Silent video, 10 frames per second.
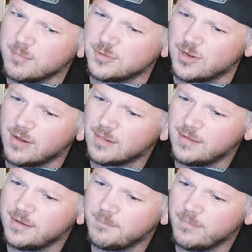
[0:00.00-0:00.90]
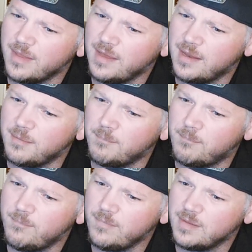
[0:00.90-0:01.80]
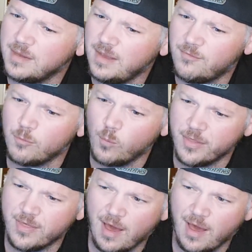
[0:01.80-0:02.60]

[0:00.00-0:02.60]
chocolate, and even with